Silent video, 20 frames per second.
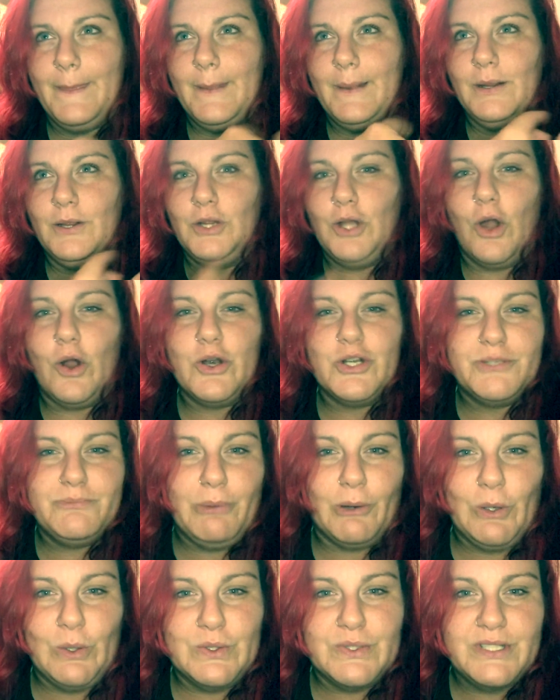large
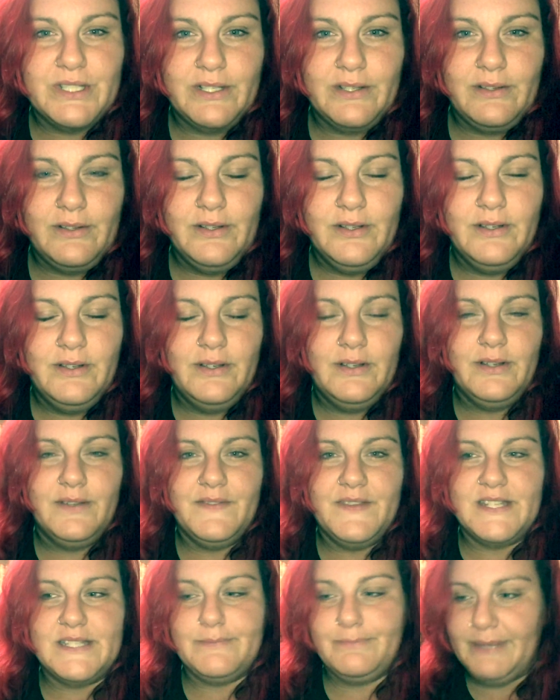person,
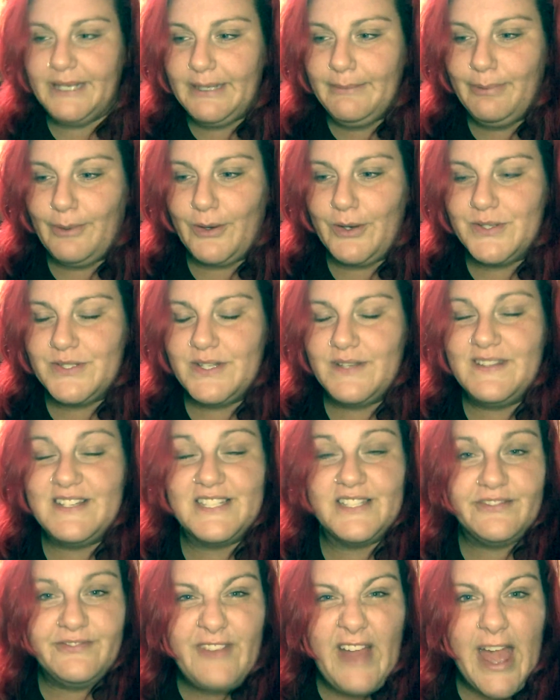this big person,
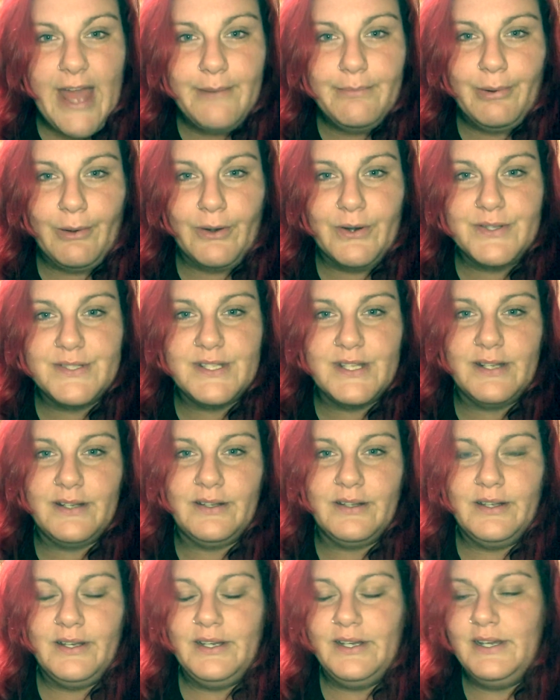this fat person,
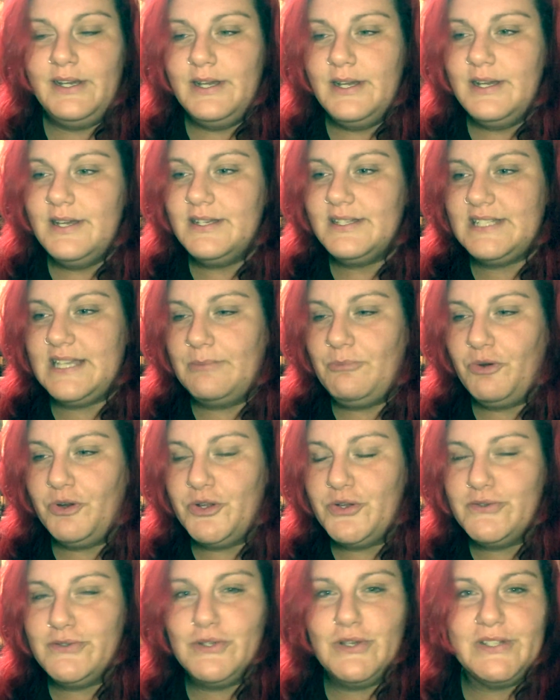someone
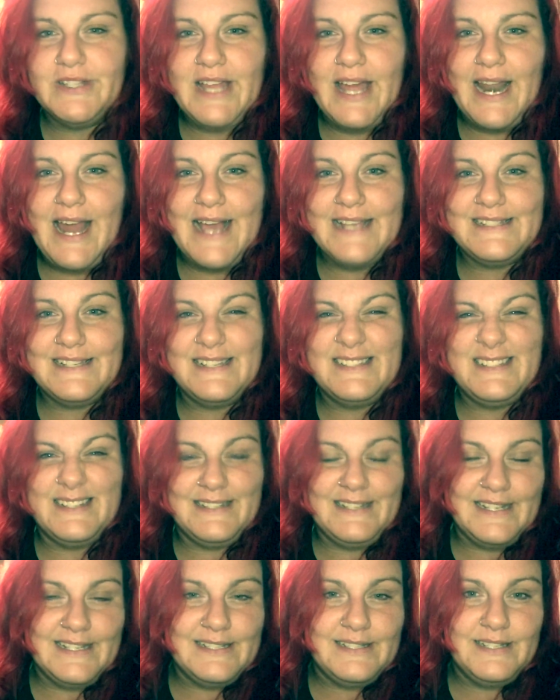who's looked at as a
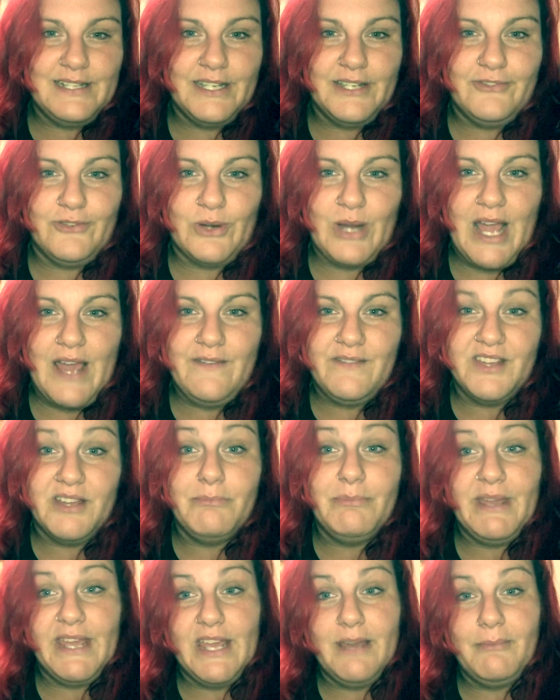statistic for having a
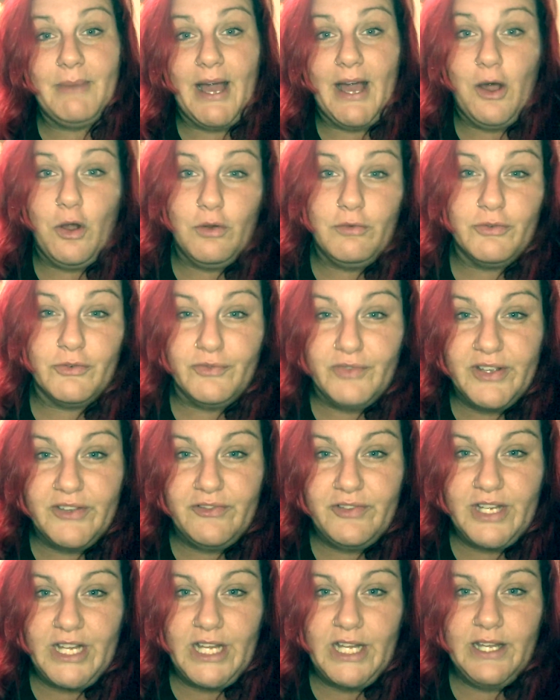BMI over
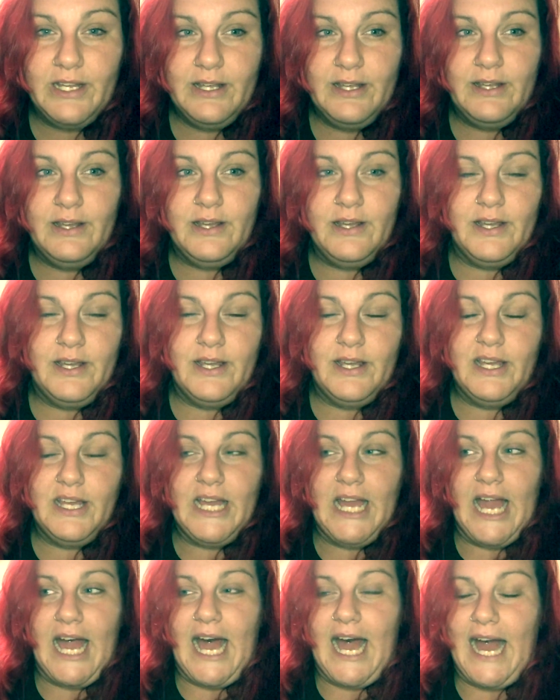50,
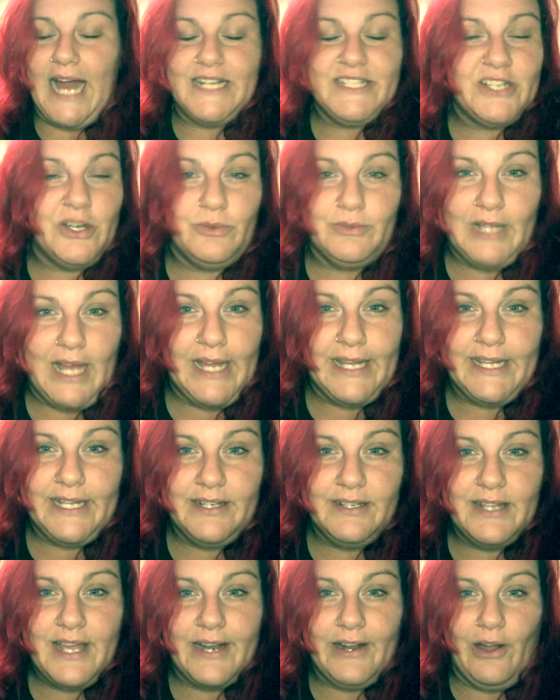I don't like it
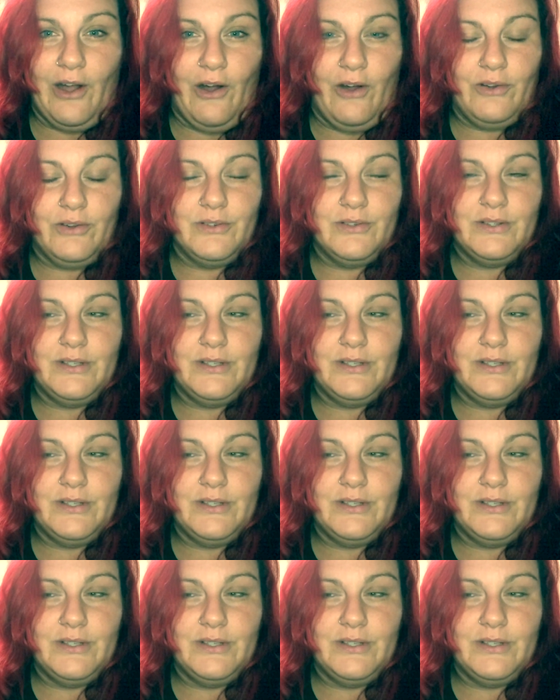at all.